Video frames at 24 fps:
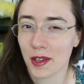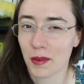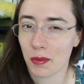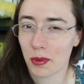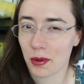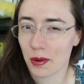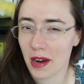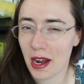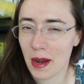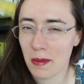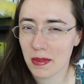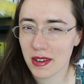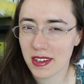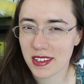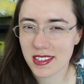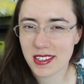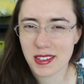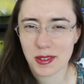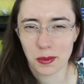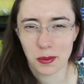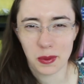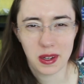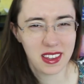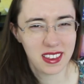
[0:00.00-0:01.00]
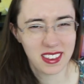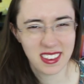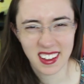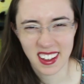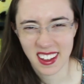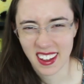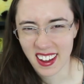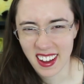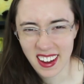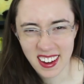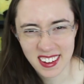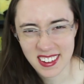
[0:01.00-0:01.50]
the premise, what the
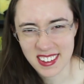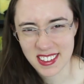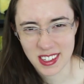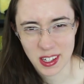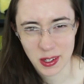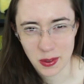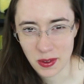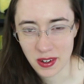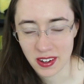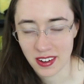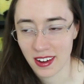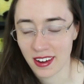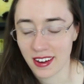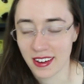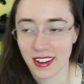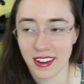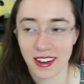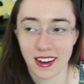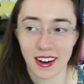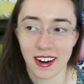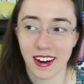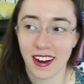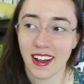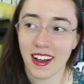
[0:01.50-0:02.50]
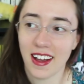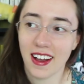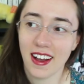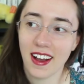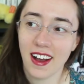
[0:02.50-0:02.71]
heck is going on here?